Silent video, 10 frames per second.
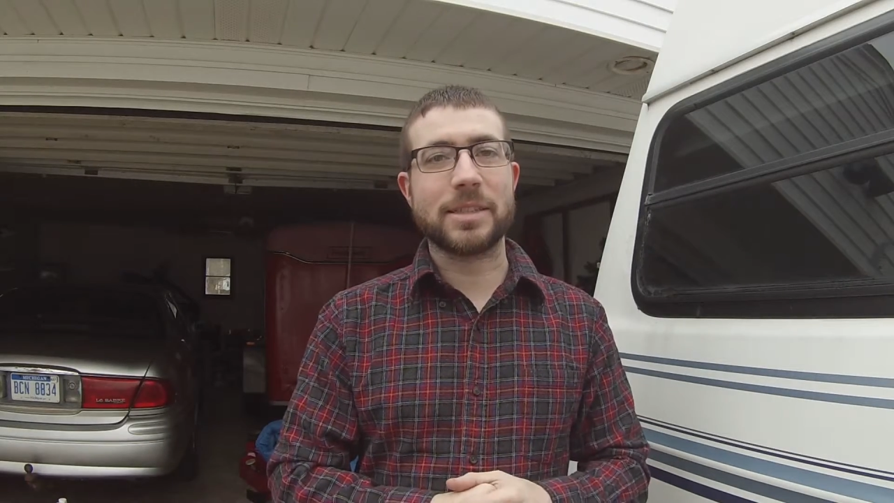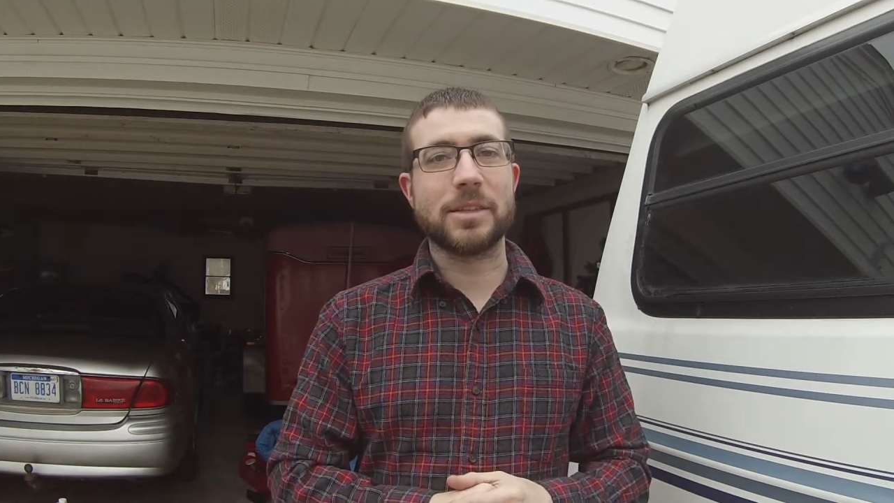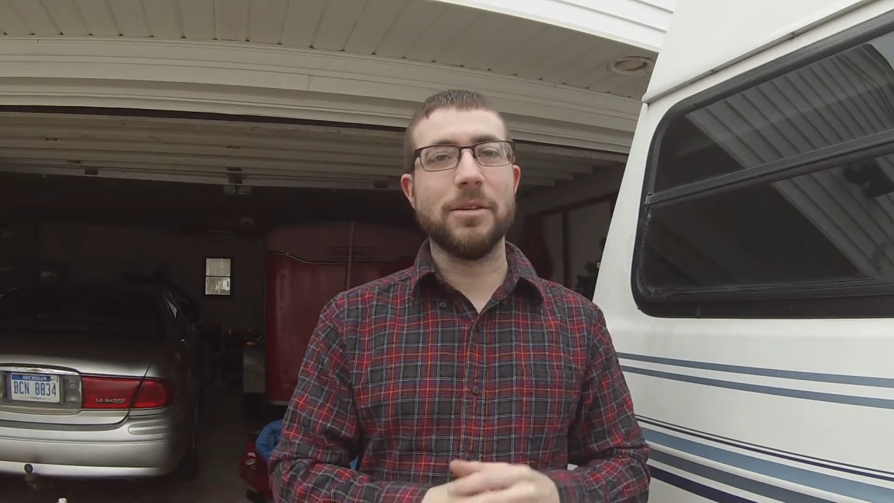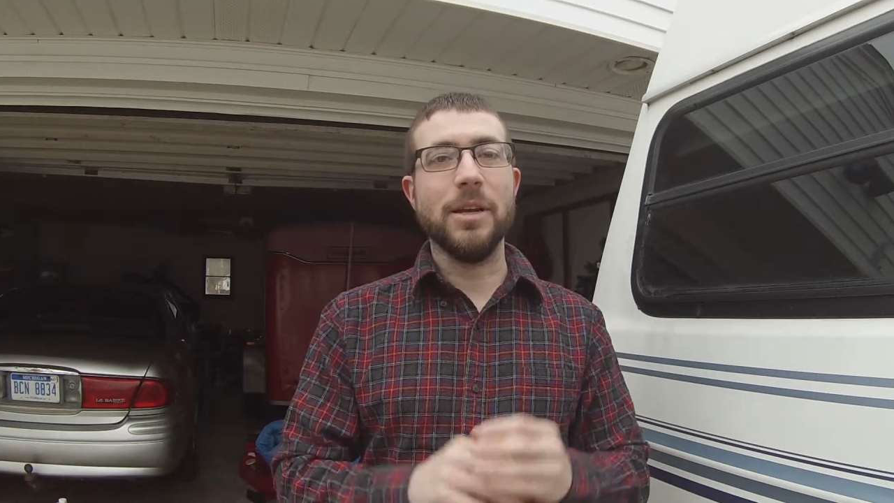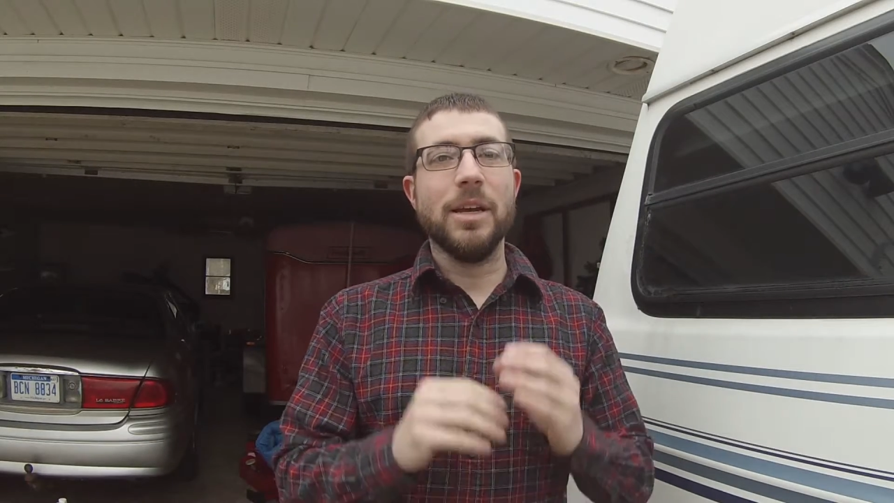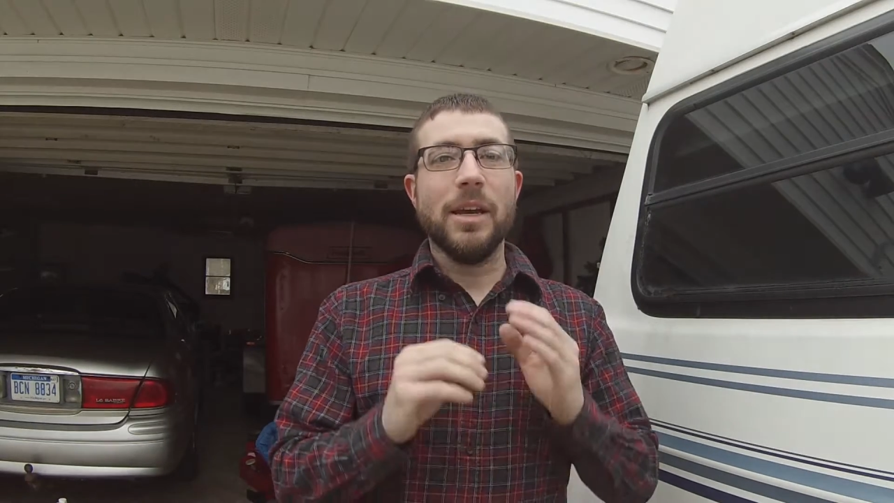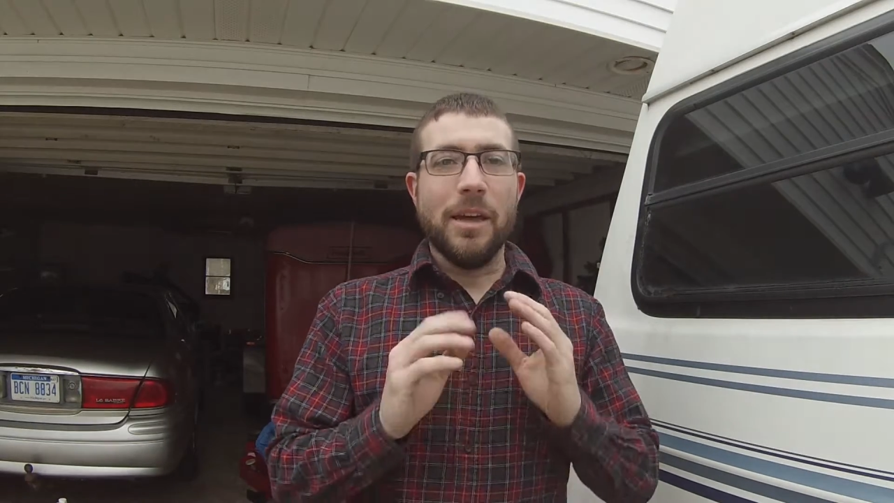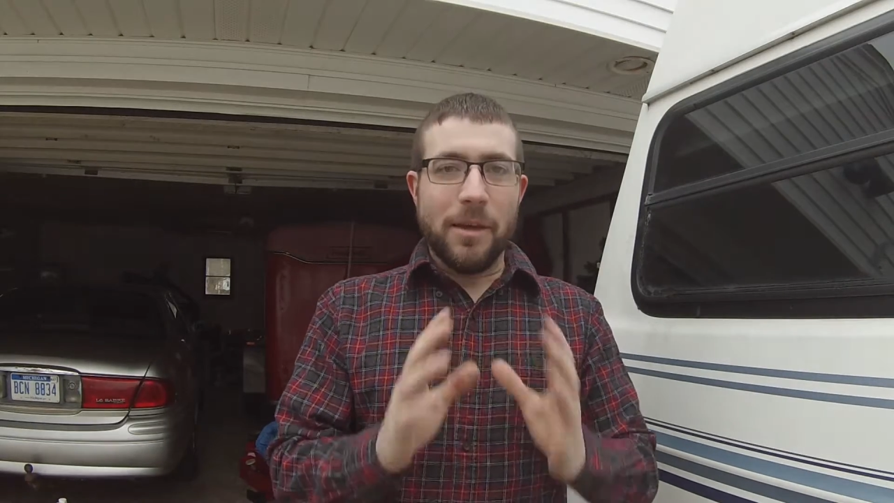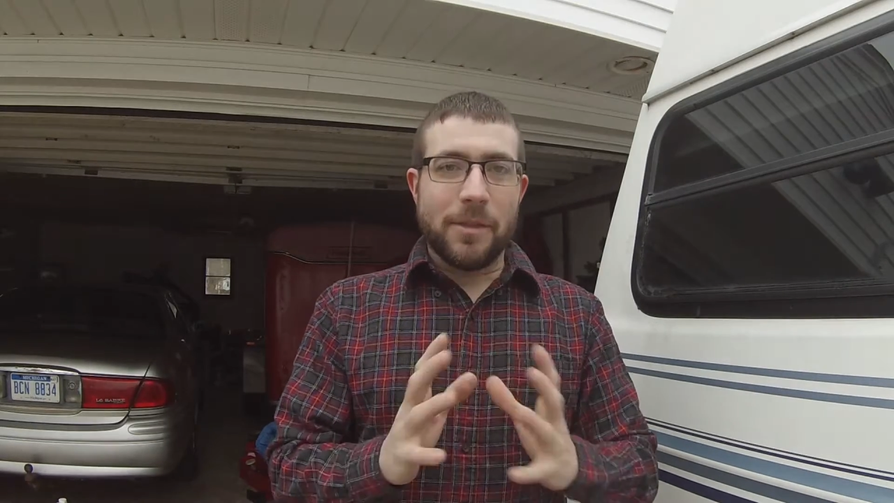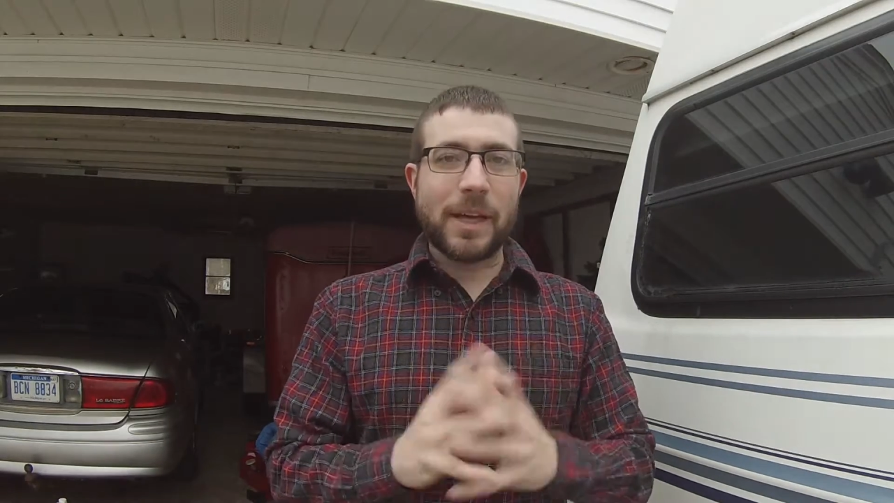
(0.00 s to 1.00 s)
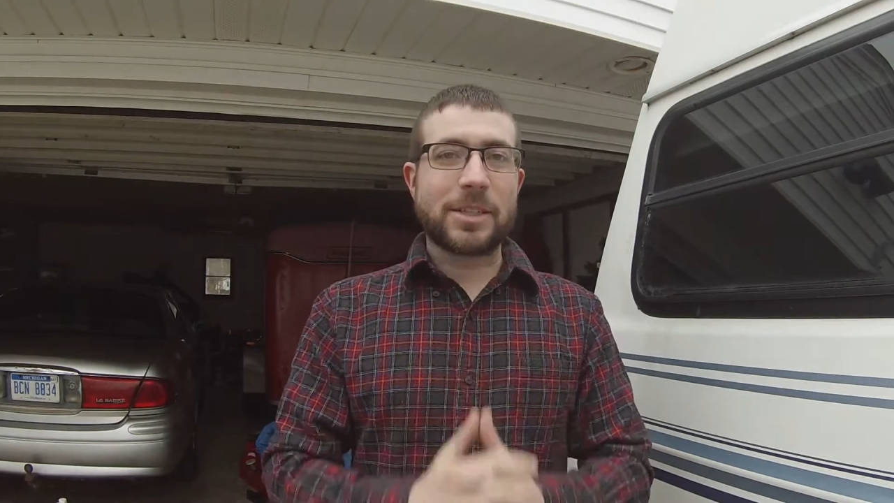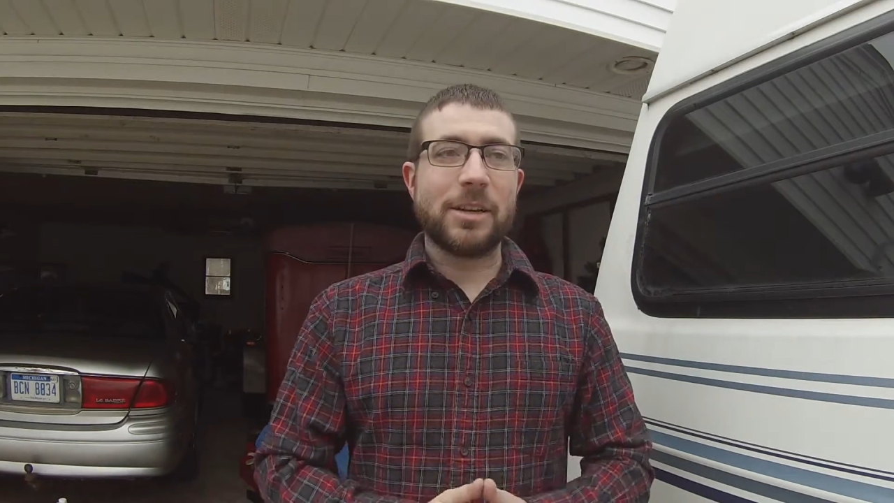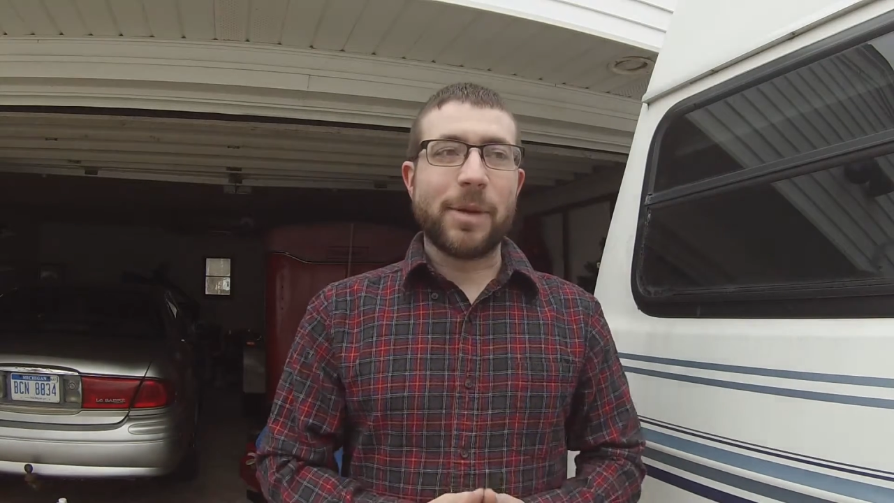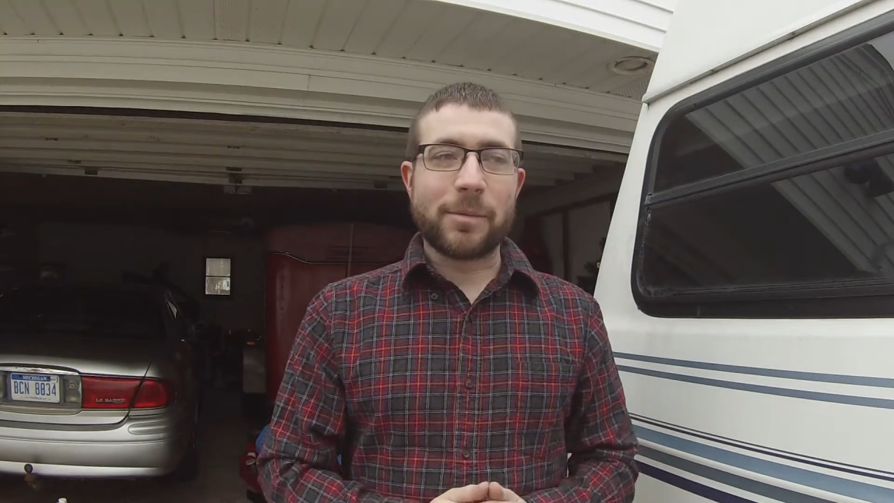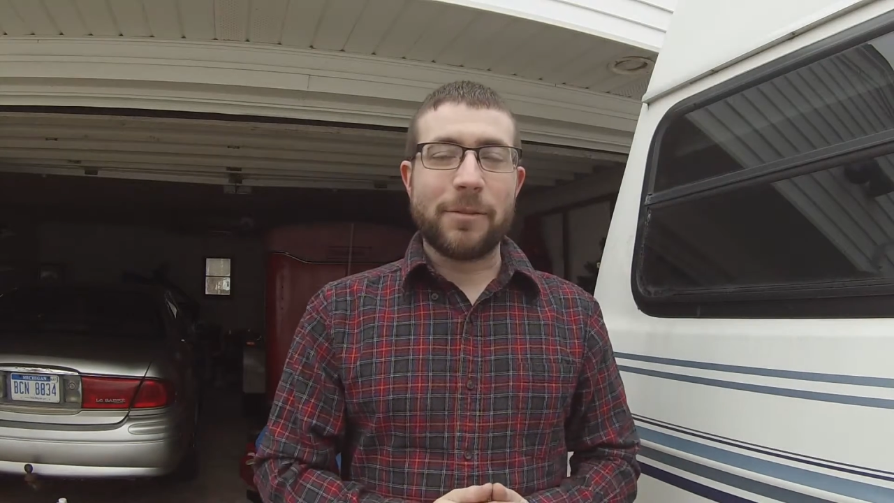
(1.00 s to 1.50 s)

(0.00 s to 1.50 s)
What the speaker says: So that's going to make